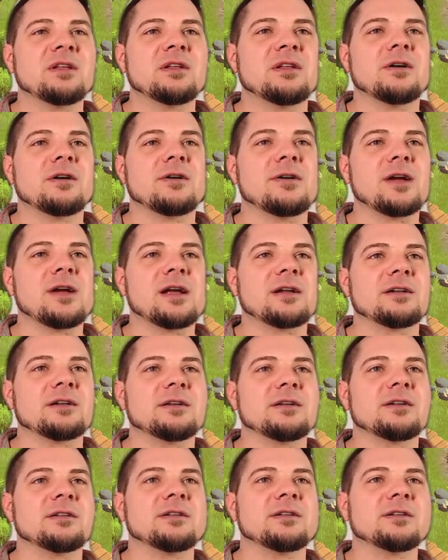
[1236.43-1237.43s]
All right,
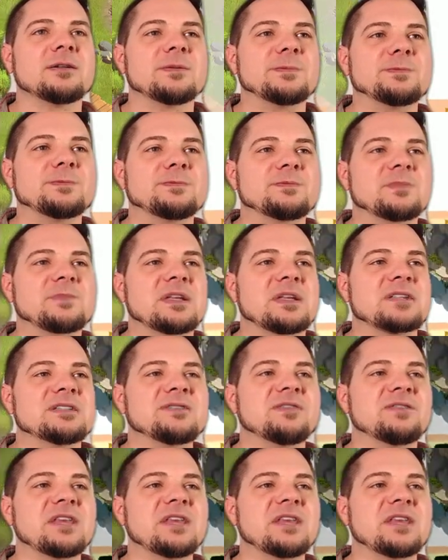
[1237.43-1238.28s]
because if they